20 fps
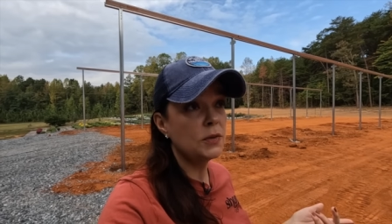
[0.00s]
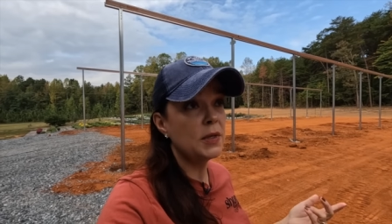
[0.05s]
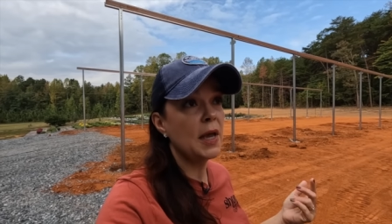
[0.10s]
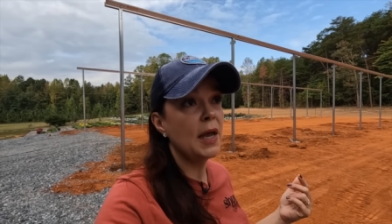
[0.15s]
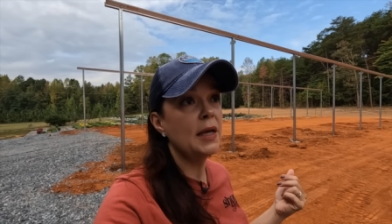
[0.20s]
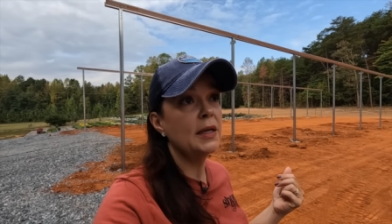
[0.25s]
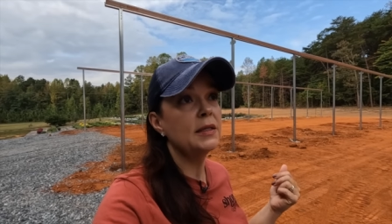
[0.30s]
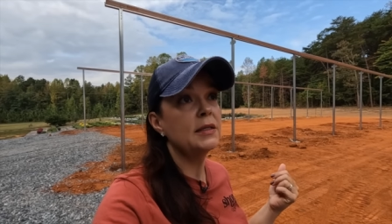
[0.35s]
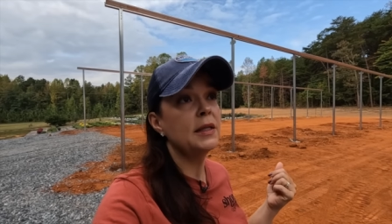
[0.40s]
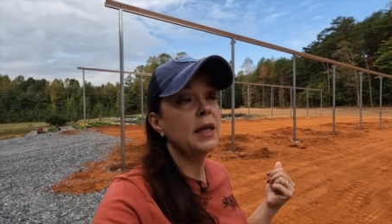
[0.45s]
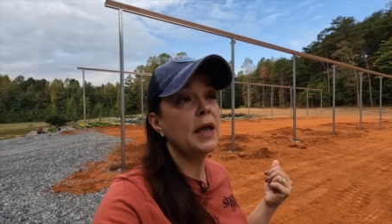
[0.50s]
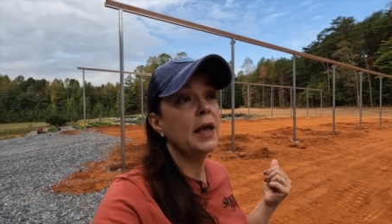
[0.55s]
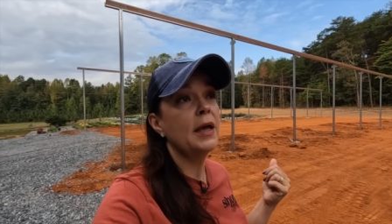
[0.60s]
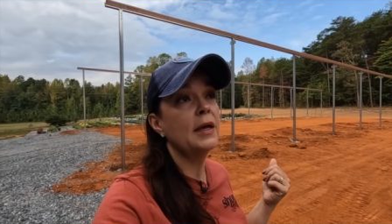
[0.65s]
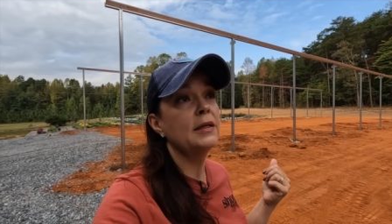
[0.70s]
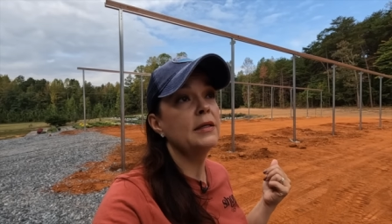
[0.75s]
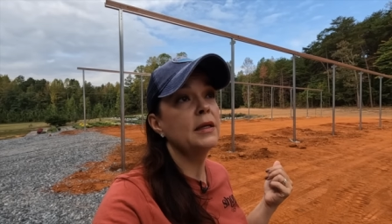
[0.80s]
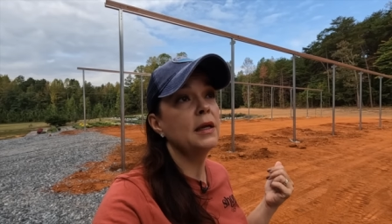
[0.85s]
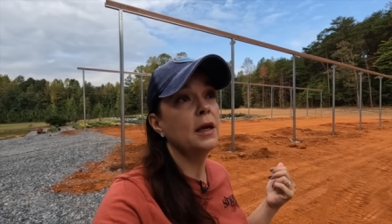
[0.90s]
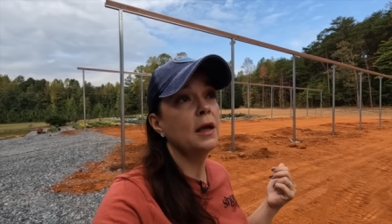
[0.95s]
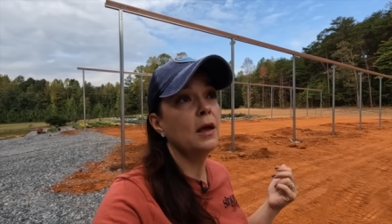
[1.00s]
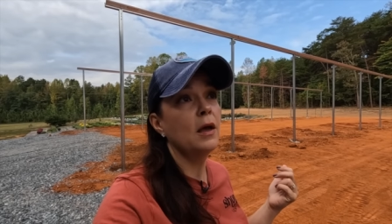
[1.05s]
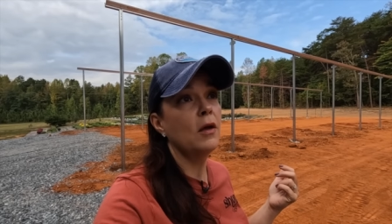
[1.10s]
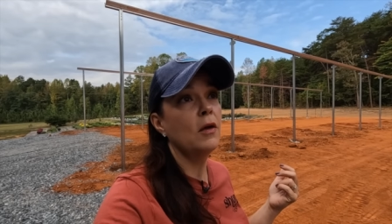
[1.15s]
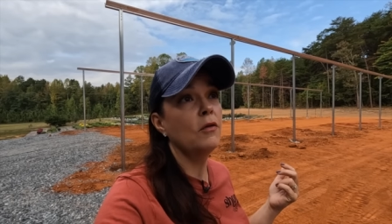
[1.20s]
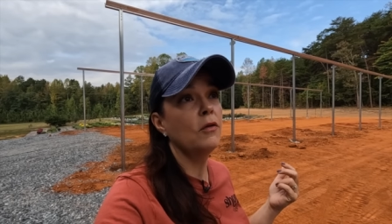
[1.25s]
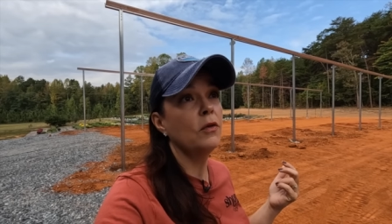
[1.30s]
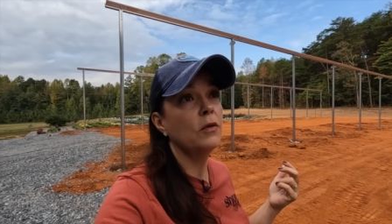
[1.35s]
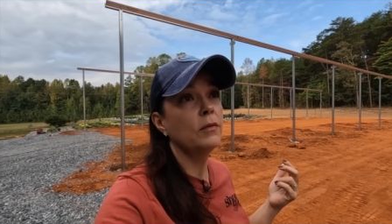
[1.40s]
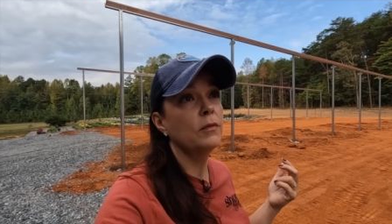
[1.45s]
has
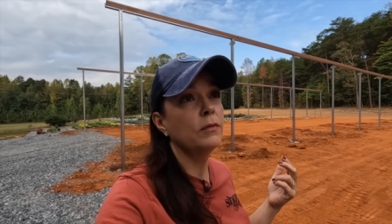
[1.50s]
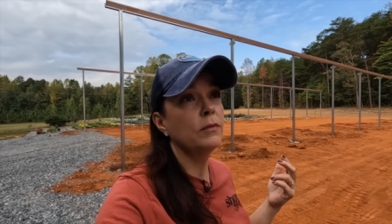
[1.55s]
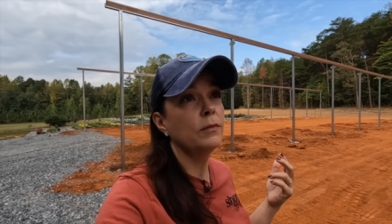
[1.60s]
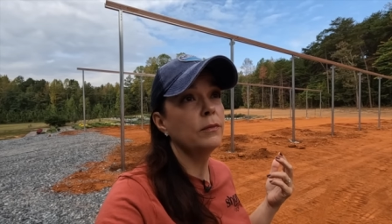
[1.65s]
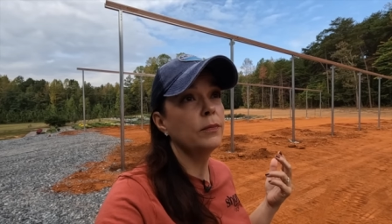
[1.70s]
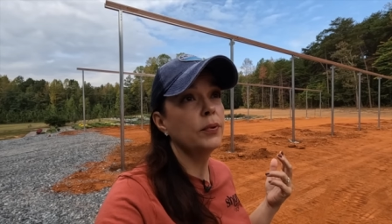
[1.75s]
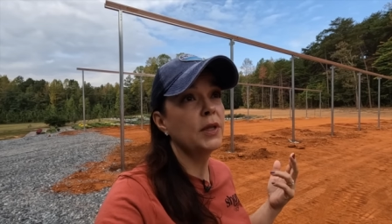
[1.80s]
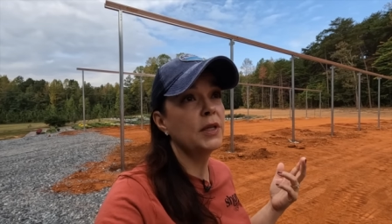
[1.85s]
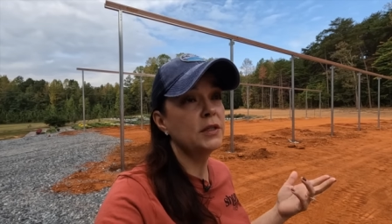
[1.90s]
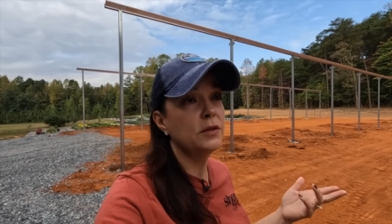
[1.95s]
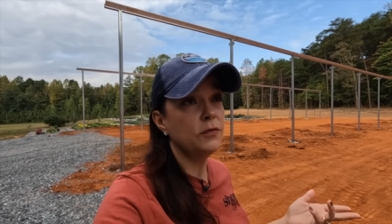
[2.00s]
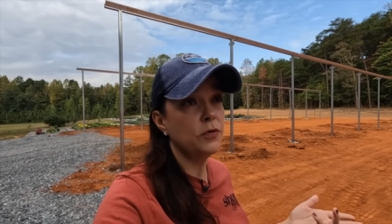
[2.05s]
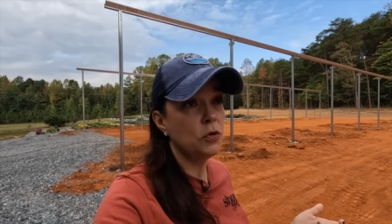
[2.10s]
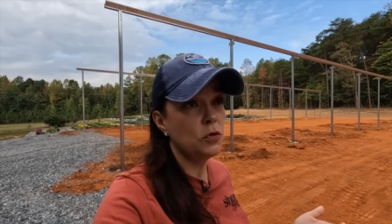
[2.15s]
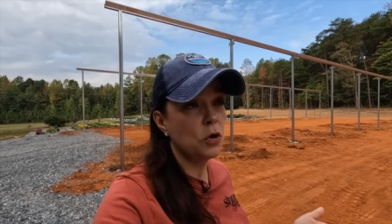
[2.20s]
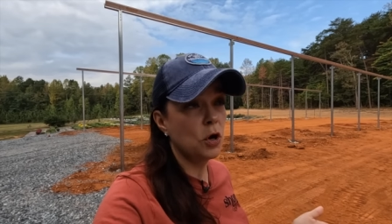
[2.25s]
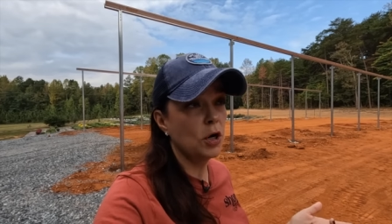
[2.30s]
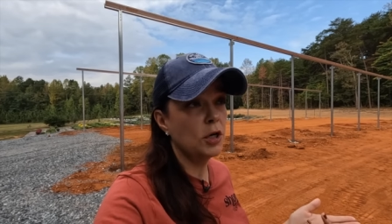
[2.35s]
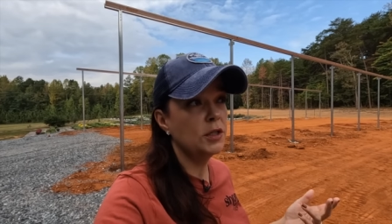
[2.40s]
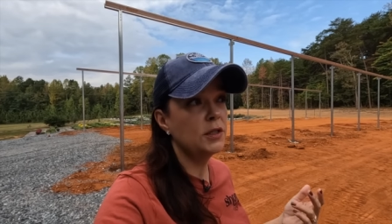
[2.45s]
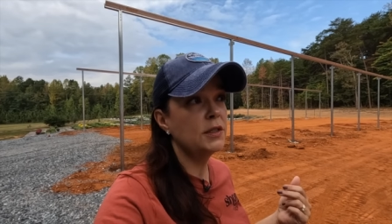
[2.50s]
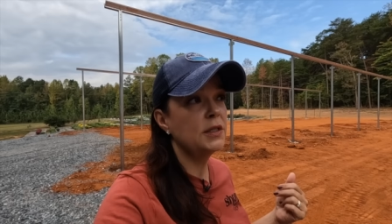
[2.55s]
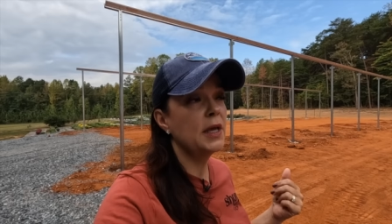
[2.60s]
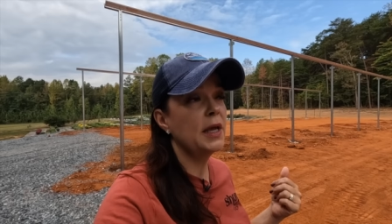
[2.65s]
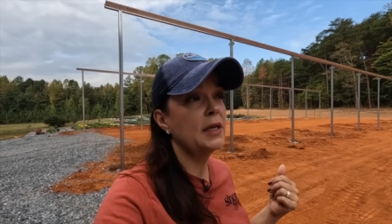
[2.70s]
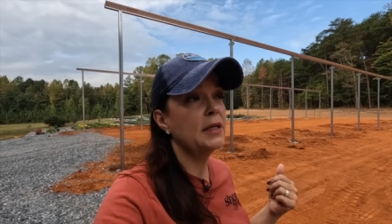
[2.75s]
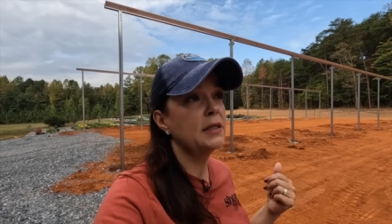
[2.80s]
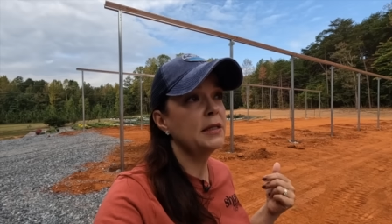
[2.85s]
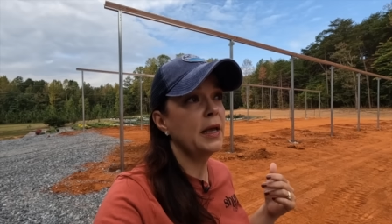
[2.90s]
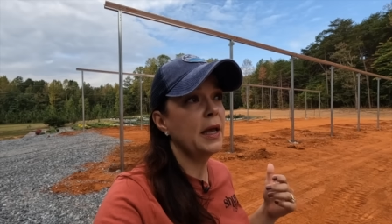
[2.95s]
that. Pleasant View Gardens
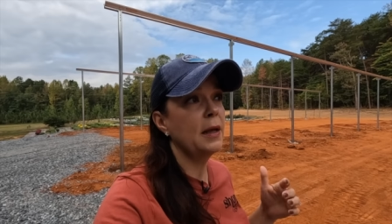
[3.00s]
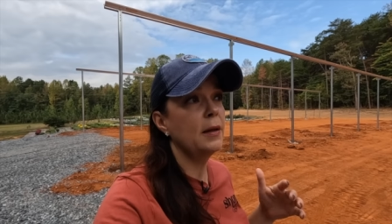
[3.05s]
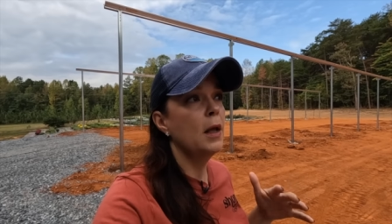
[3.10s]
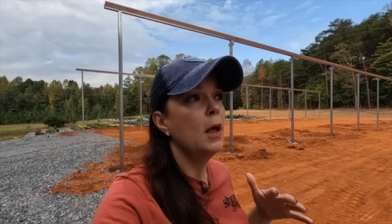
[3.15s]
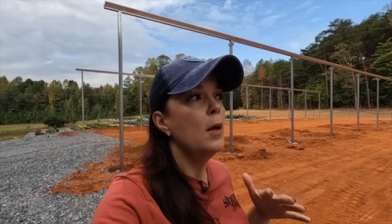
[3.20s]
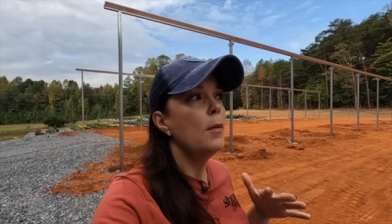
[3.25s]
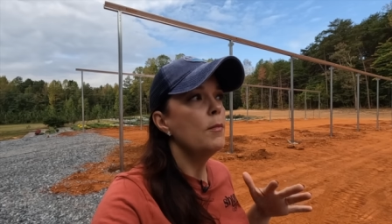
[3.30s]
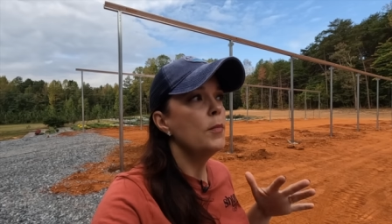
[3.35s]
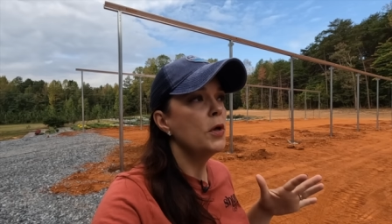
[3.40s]
has that.